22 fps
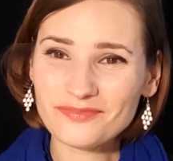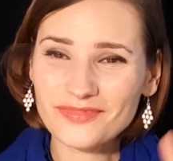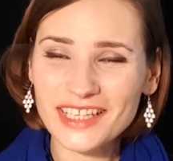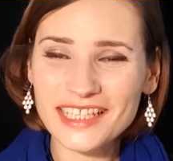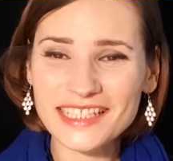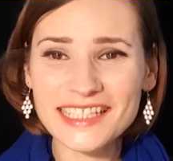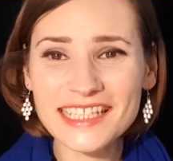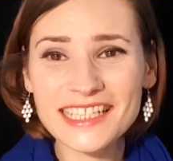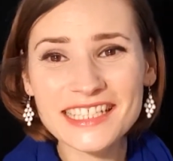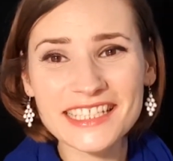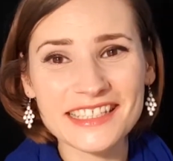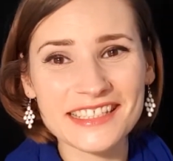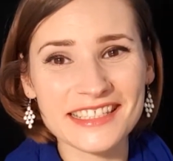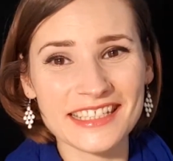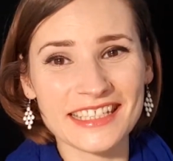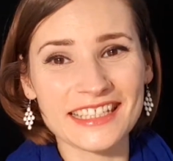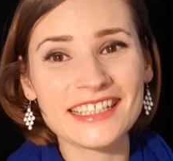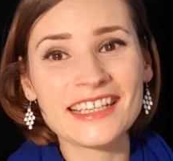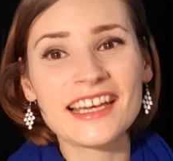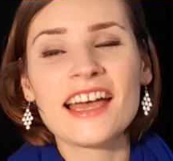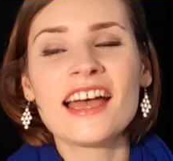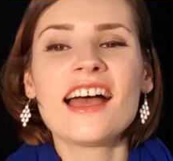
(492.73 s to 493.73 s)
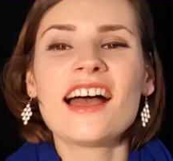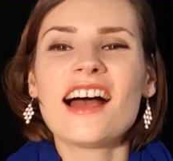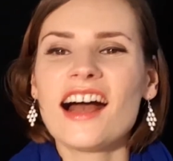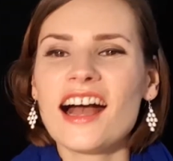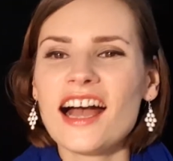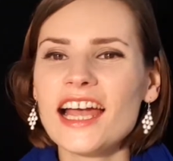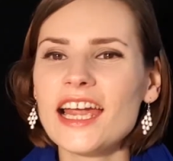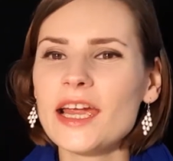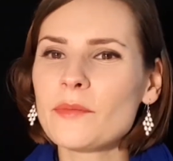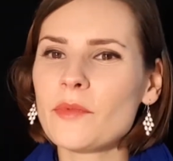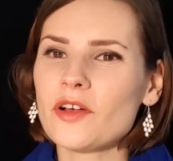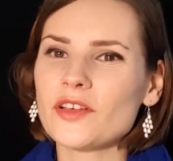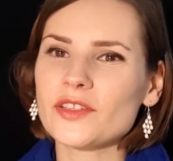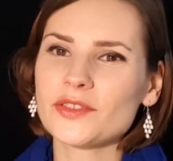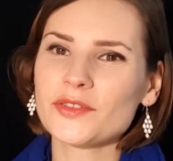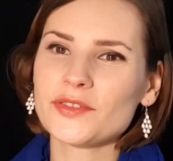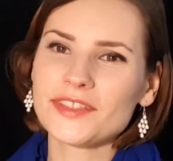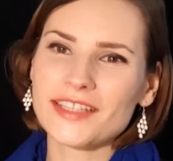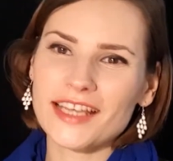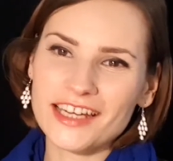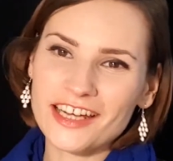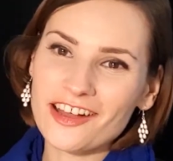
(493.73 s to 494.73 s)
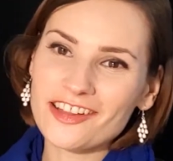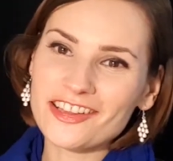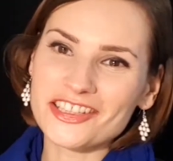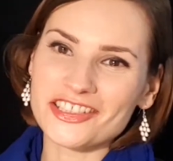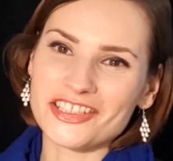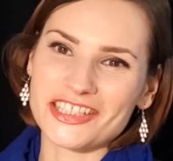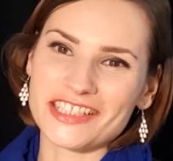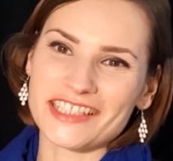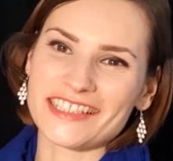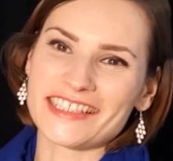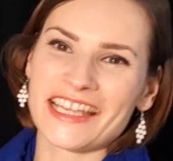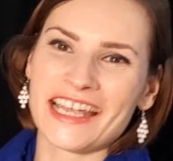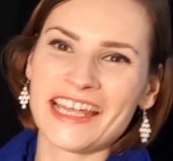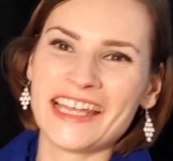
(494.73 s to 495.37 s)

Second thing, I am also a psychologist.